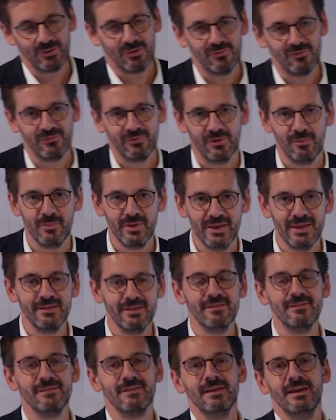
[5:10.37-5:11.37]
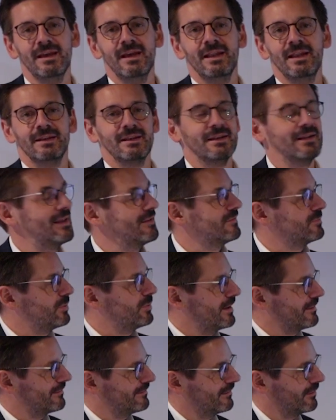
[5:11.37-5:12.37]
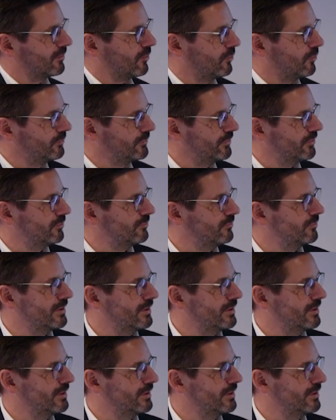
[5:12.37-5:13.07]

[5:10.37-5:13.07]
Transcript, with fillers: offer, means that as Plastic Omnium,